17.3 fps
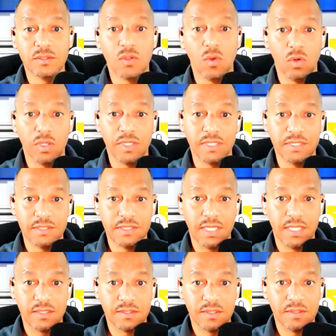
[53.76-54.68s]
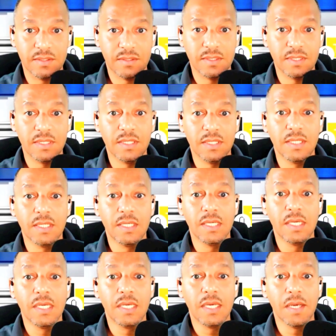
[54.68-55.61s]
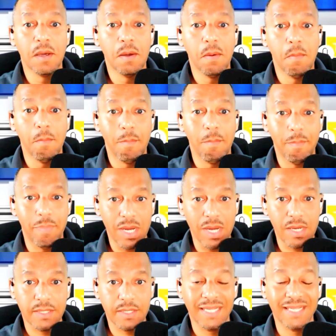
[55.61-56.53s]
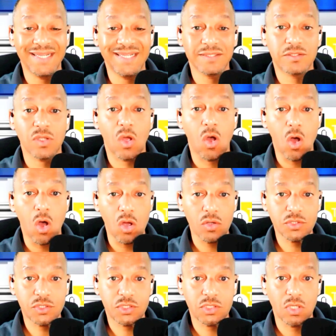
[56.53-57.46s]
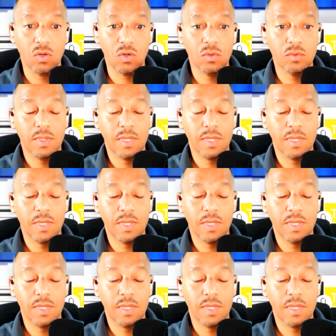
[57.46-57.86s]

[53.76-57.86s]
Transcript: organization, but it is also